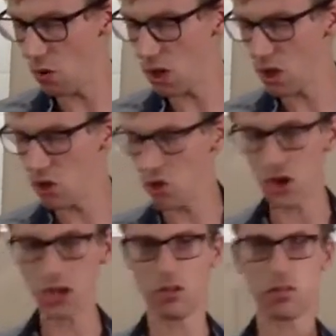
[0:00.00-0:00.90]
you
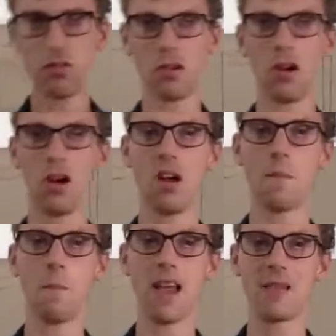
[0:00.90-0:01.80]
can
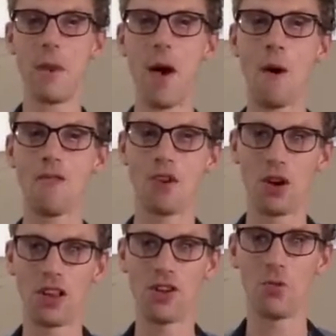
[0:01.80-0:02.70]
make them
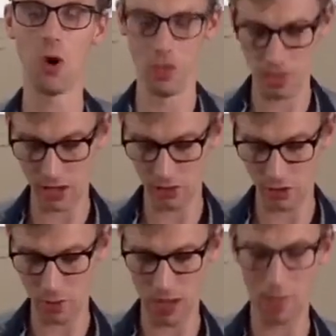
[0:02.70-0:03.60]
however you want then if
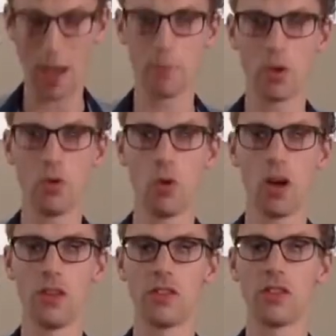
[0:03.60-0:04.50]
you make bamboo
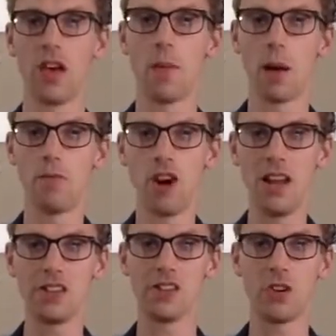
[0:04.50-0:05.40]
ones. But I'm really
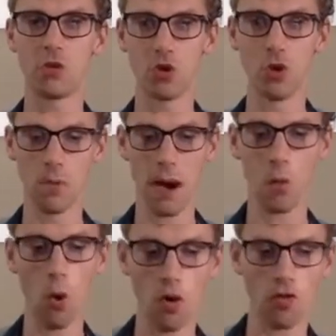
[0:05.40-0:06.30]
just going to talk about
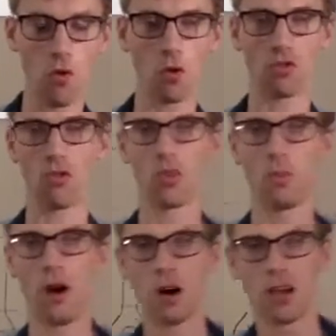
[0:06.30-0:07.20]
what forks are on the
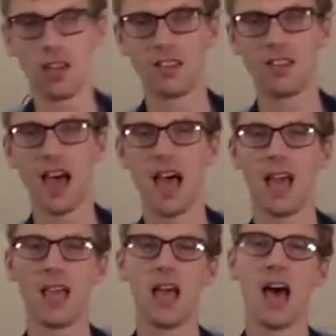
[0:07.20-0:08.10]
market
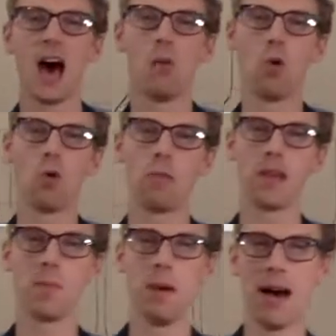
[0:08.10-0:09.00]
today and what will be
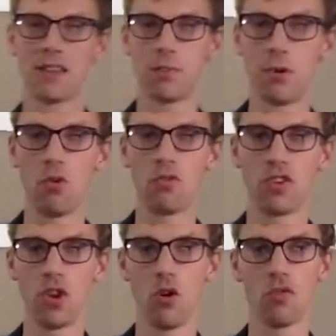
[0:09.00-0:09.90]
compatible for
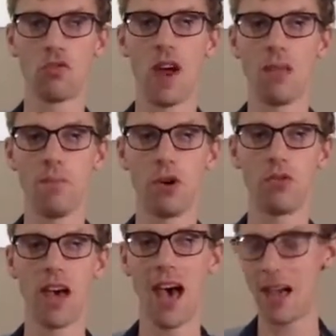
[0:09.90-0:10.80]
your frame
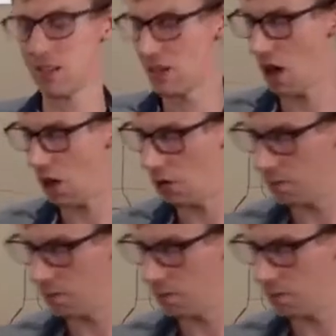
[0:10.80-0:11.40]
build at home.